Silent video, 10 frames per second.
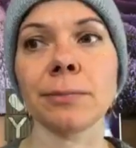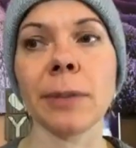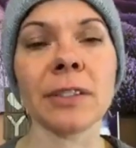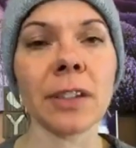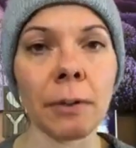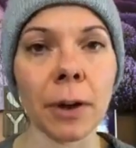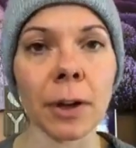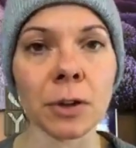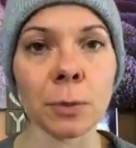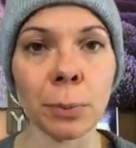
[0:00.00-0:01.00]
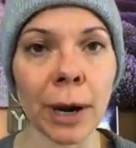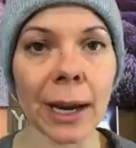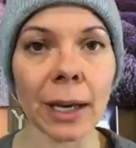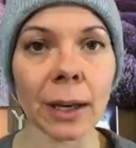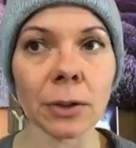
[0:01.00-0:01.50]
instead of a
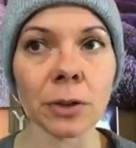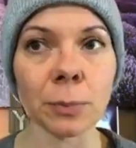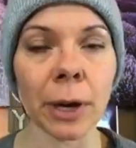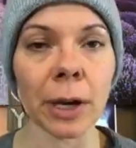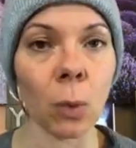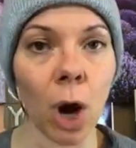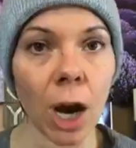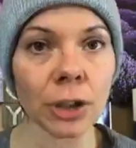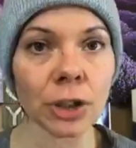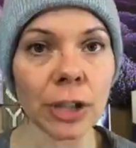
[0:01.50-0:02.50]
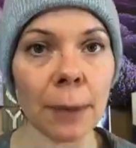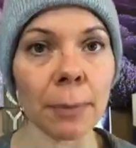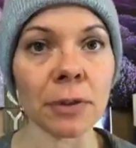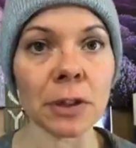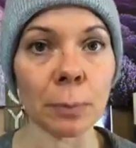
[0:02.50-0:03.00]
spray and wash type
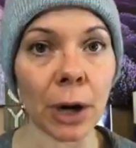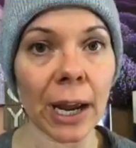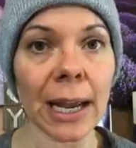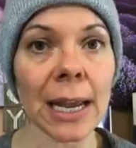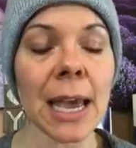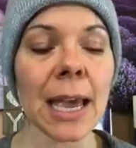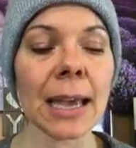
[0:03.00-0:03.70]
of spray,